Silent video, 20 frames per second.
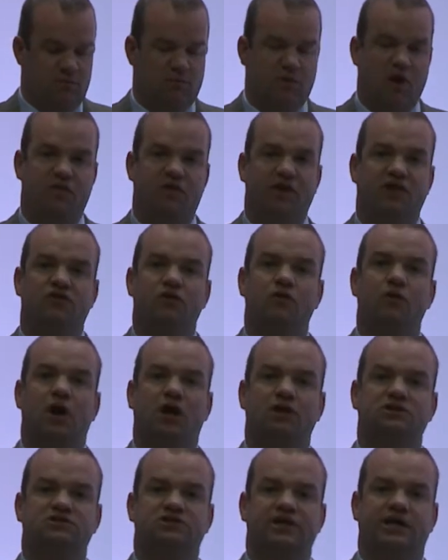but they do
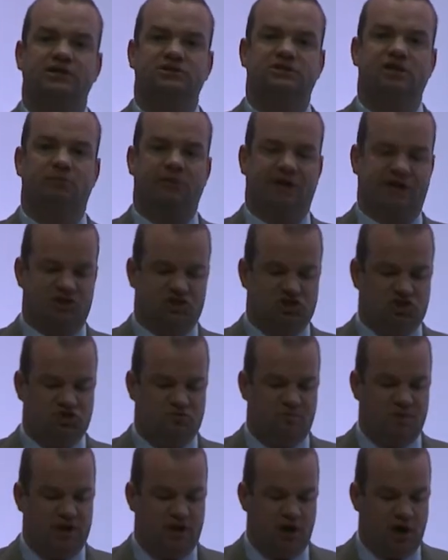undoubtedly
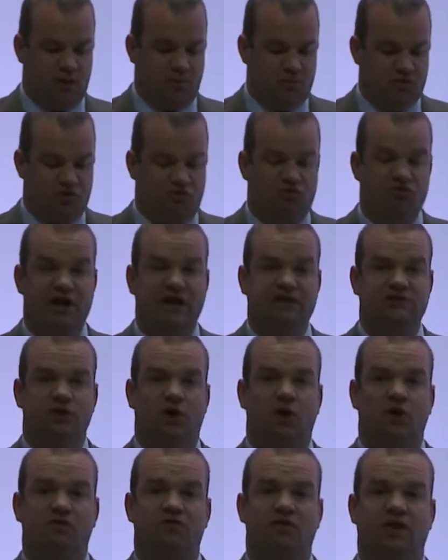speed up the rate
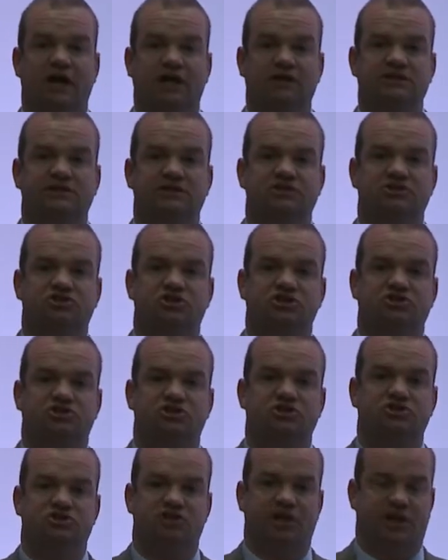of and
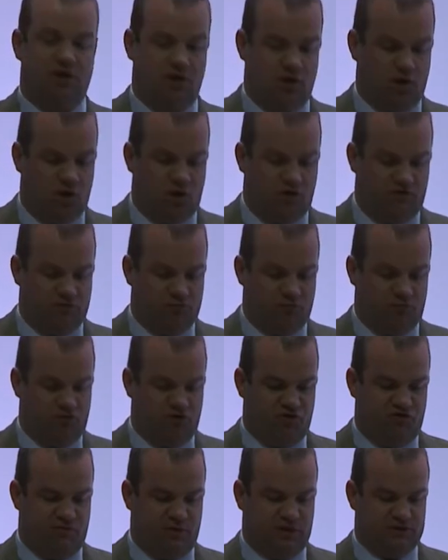consistency of
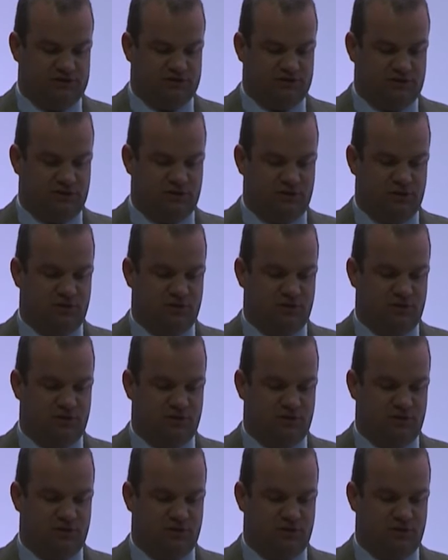improvement.